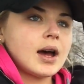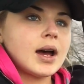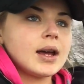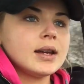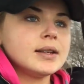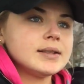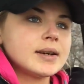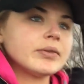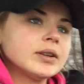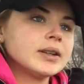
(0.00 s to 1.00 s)
I
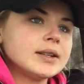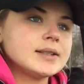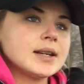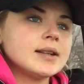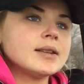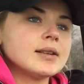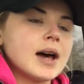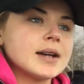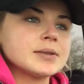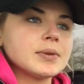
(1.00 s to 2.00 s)
definitely did the
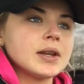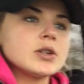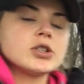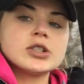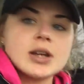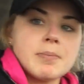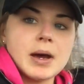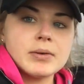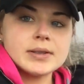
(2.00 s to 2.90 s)
last relationship I